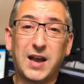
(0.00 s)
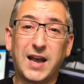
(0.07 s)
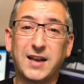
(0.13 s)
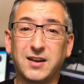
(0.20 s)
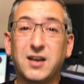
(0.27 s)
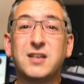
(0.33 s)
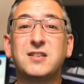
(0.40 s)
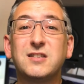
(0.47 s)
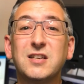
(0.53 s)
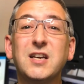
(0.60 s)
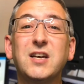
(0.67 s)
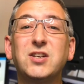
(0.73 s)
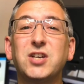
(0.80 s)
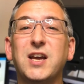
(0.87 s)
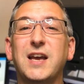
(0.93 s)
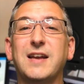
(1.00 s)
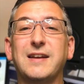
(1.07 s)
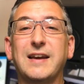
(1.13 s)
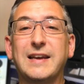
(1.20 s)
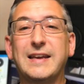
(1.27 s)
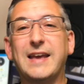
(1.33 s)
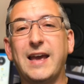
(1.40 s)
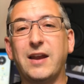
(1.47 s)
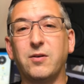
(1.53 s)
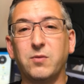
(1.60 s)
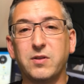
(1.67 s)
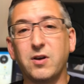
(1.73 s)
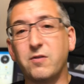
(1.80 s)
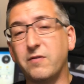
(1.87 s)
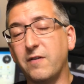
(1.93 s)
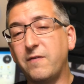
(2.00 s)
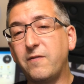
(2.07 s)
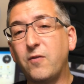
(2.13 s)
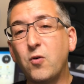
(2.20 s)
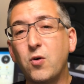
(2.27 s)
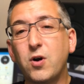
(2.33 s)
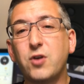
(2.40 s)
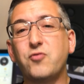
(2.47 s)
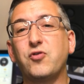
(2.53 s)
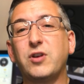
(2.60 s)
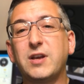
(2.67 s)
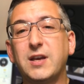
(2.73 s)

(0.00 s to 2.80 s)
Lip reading: and I surge ahead again with over 400